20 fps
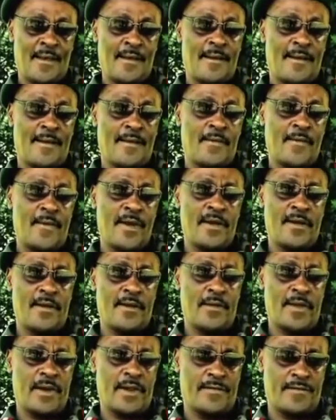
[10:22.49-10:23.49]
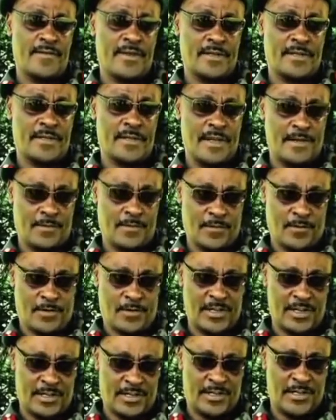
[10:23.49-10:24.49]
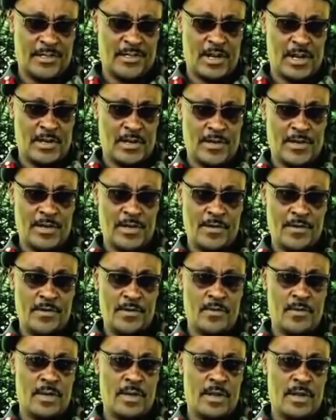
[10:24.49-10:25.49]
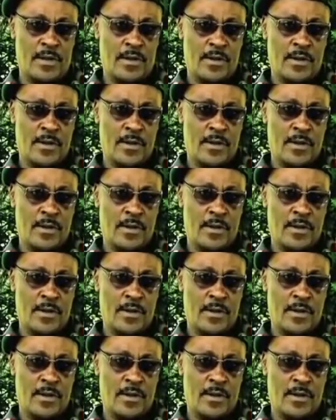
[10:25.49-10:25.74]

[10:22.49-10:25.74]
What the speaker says: now when your liver gets dead, your